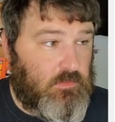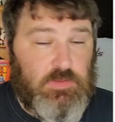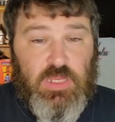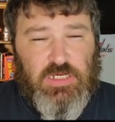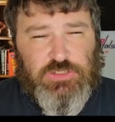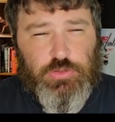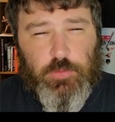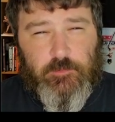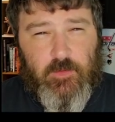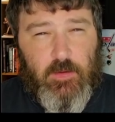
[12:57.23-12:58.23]
Not sure
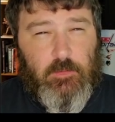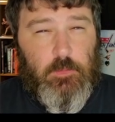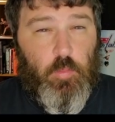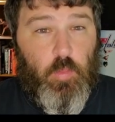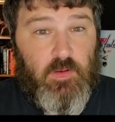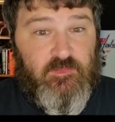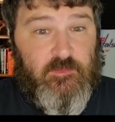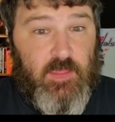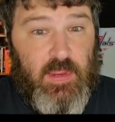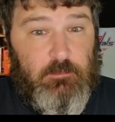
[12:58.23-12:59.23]
exactly what
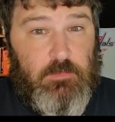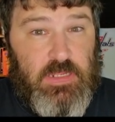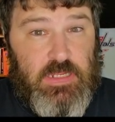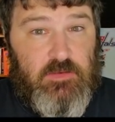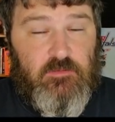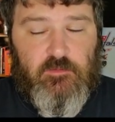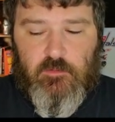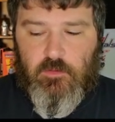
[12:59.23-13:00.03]
that means.